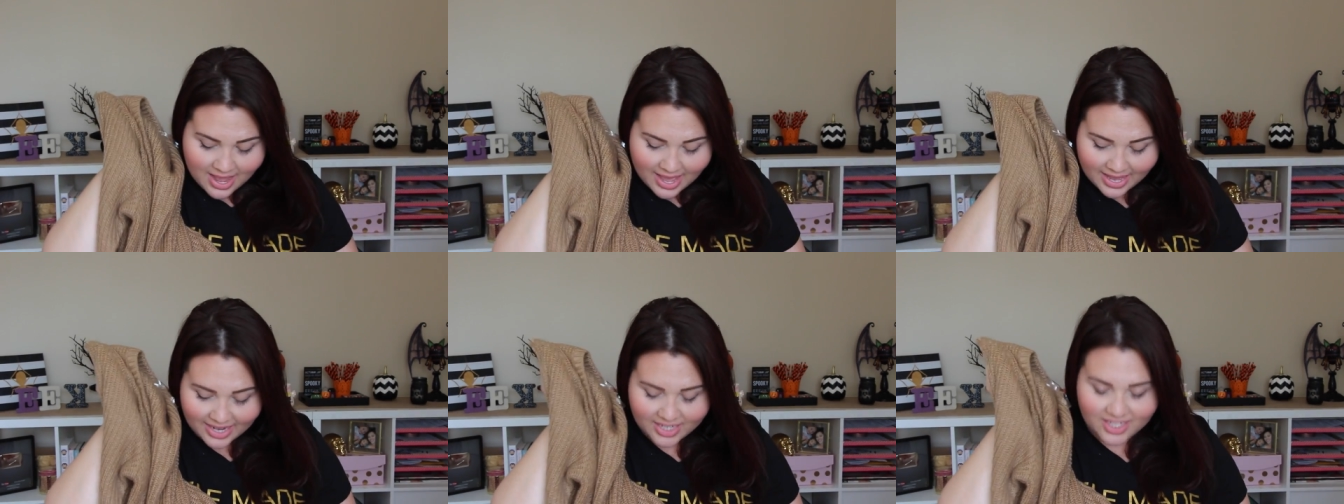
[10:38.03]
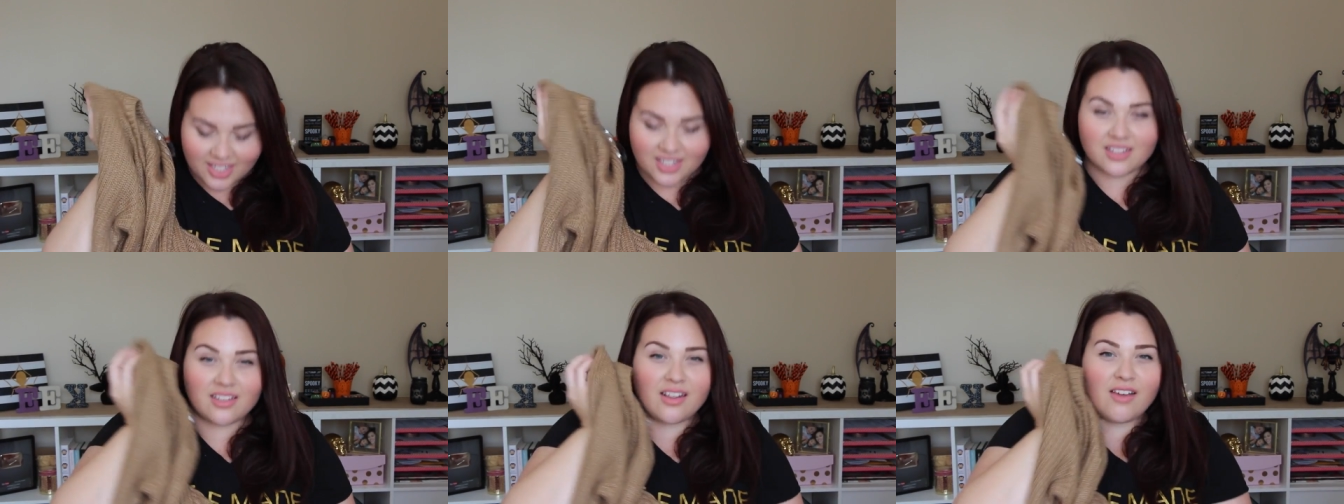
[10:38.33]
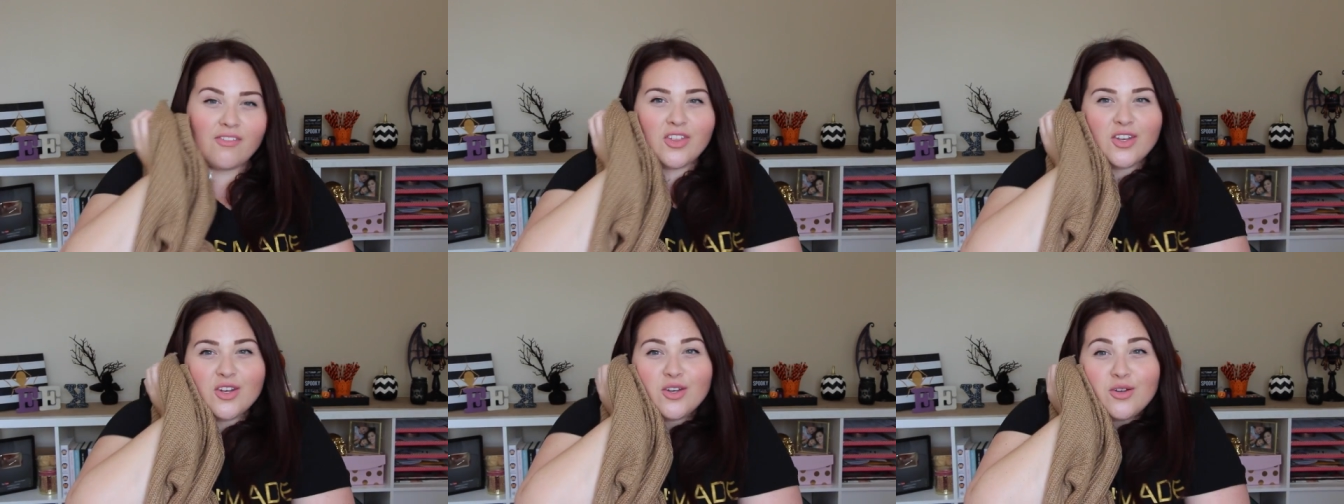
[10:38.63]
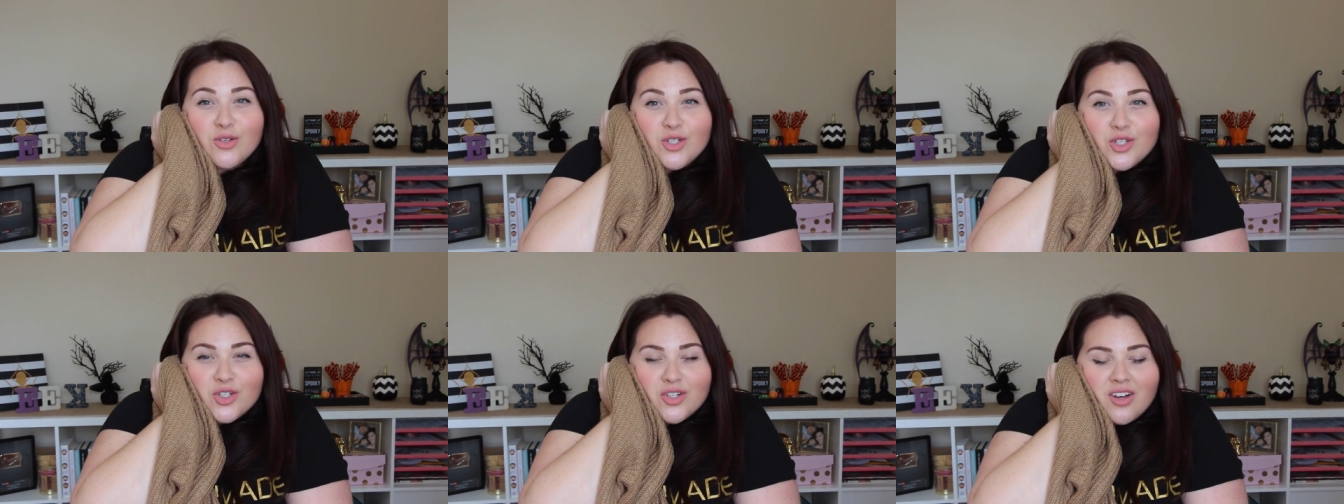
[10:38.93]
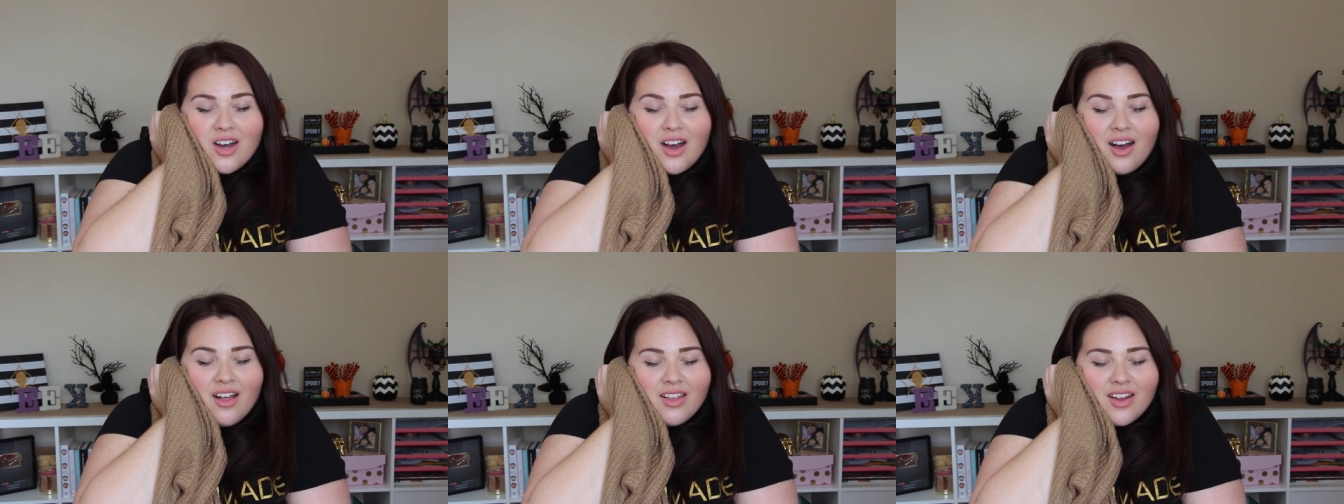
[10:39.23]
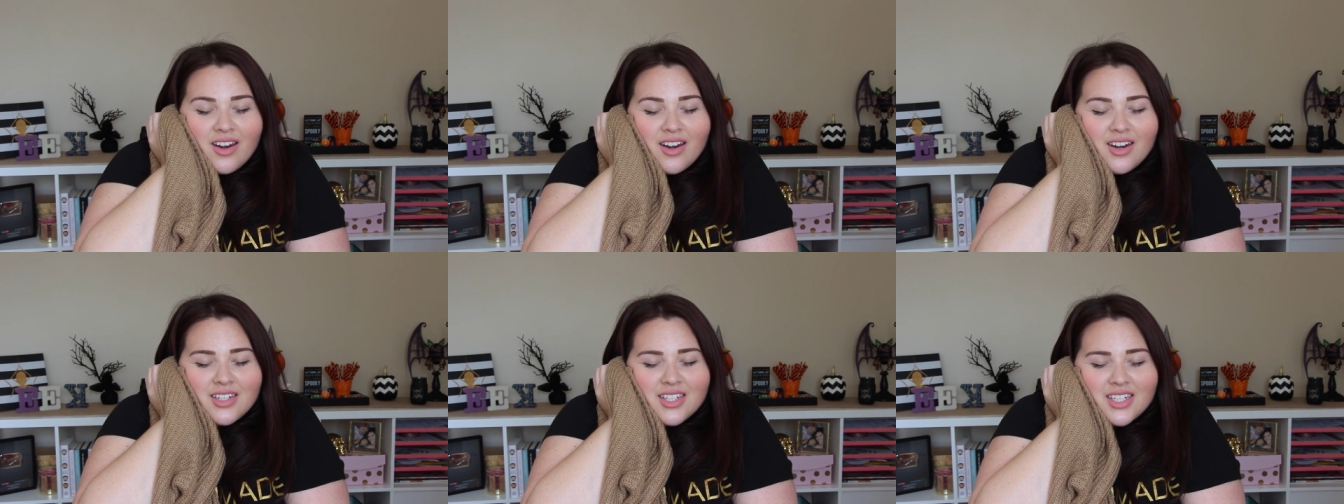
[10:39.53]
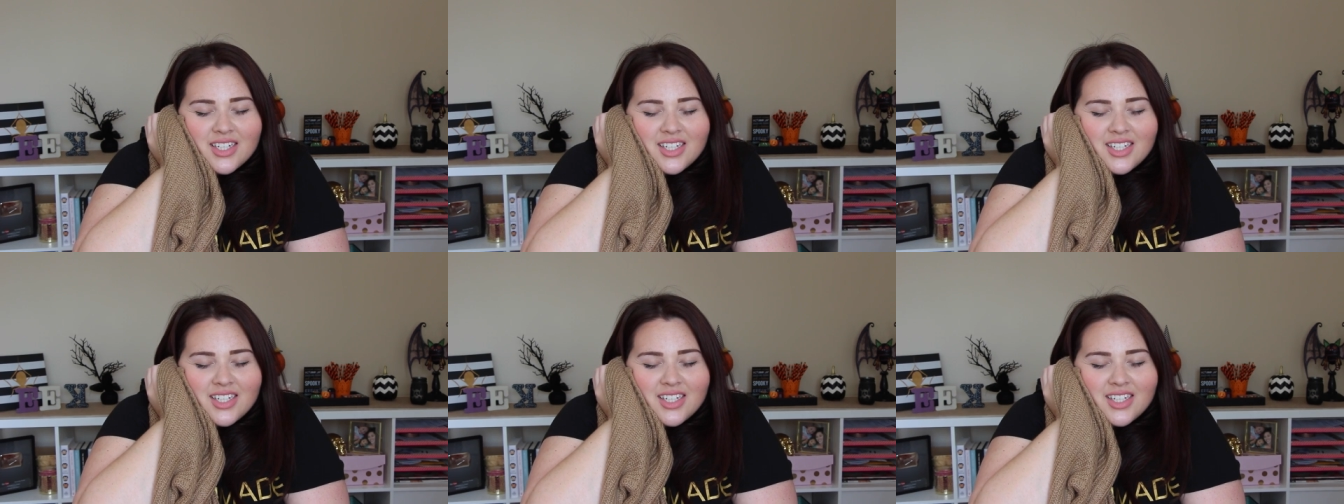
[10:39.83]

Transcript: and I just love the neutral colors.